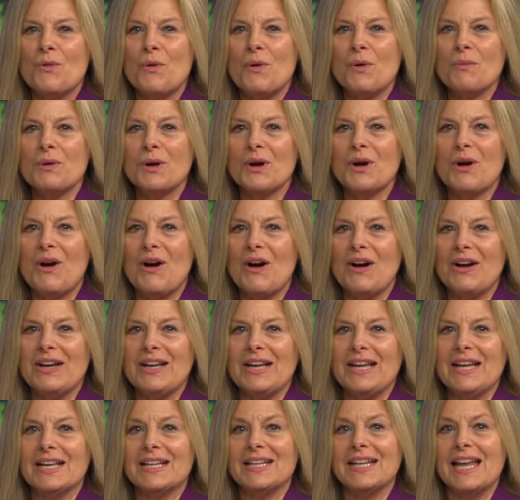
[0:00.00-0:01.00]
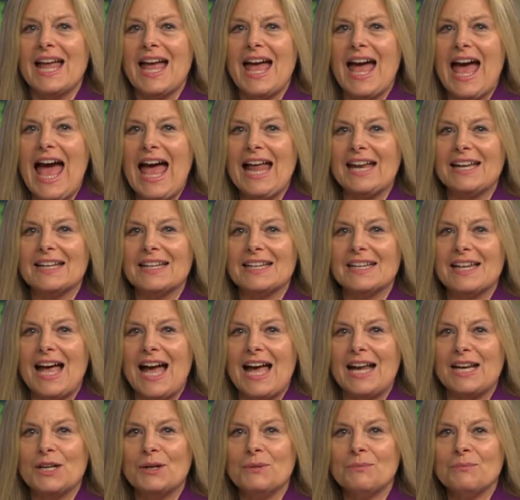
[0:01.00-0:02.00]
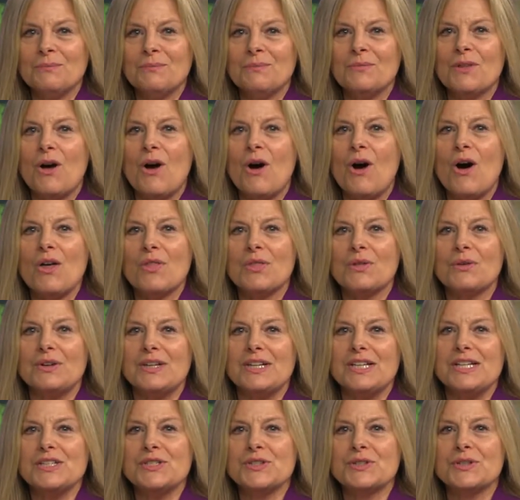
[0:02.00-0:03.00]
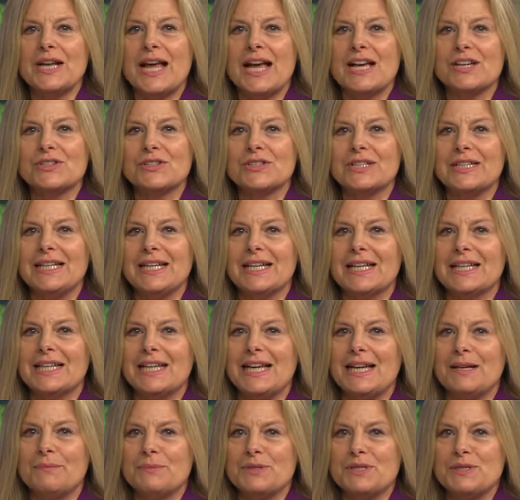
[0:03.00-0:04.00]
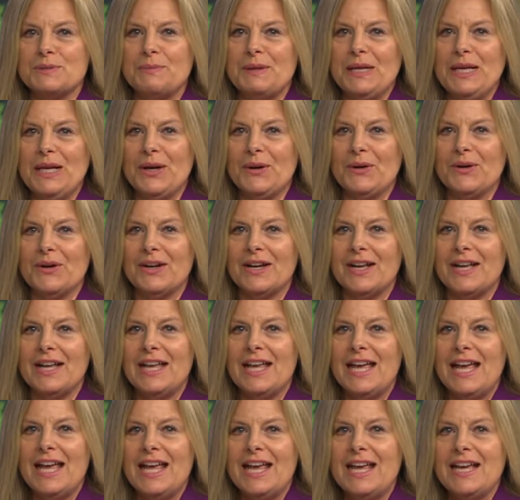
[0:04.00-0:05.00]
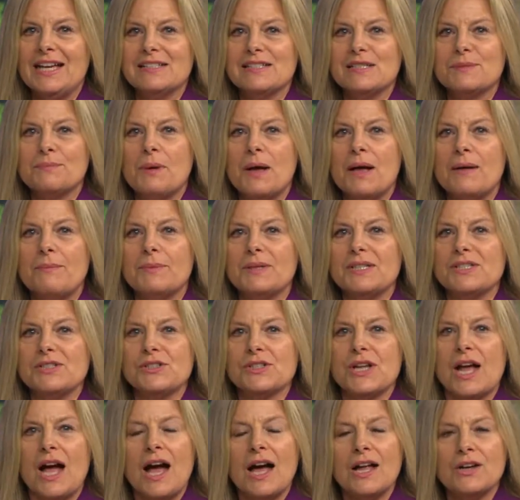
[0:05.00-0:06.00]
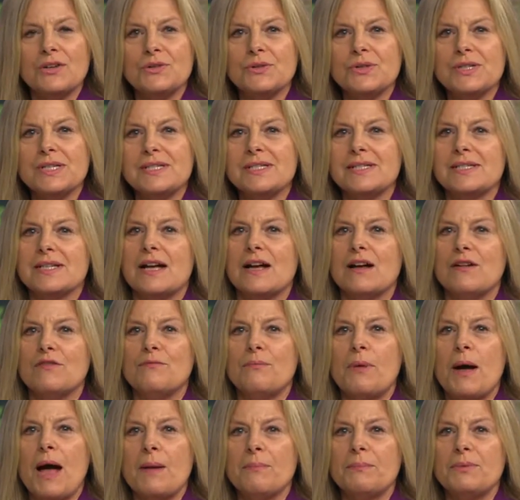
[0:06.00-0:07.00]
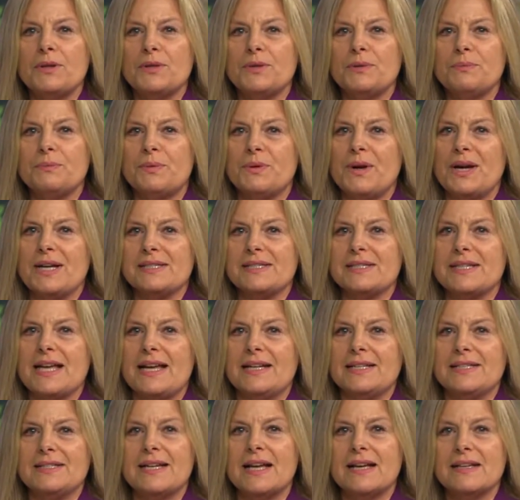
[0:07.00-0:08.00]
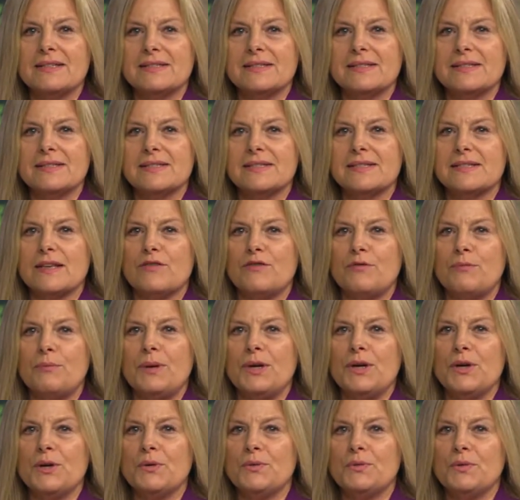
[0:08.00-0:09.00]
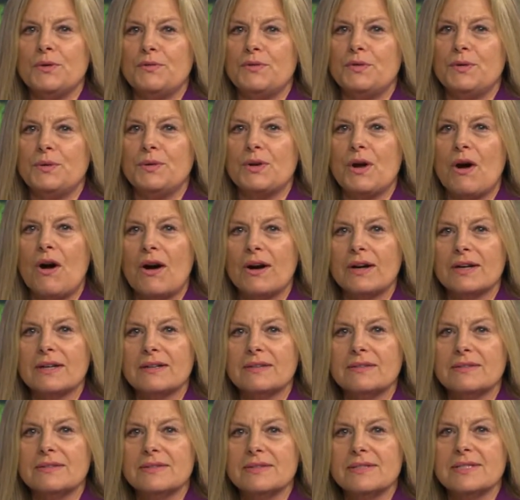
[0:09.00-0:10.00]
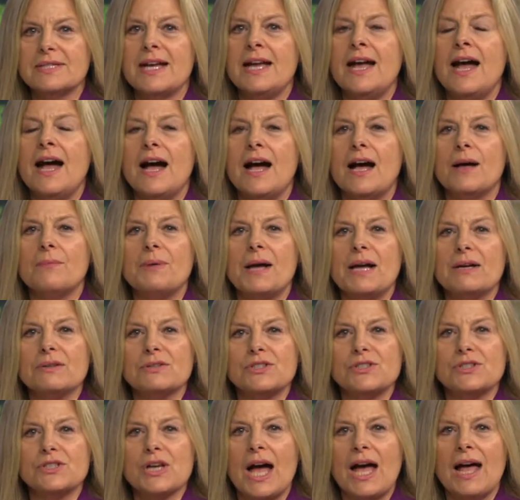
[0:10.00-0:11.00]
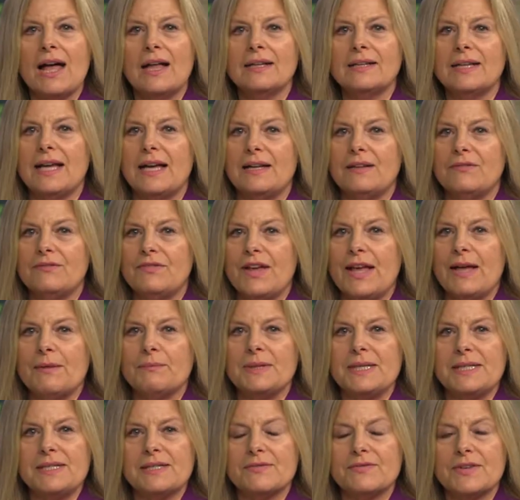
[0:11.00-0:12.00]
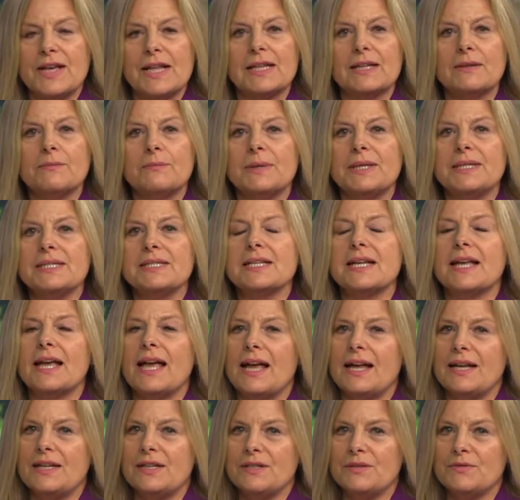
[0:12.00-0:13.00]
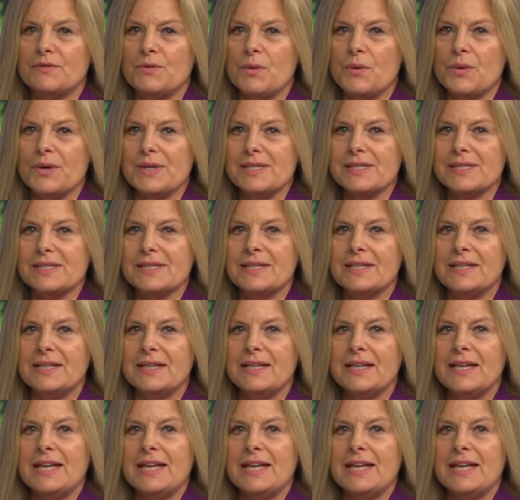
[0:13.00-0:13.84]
former guardian at Lydum, author and internationally acclaimed speaker. He has published hundreds of popular press and dozens of peer-reviewed articles about child and family development and divorce.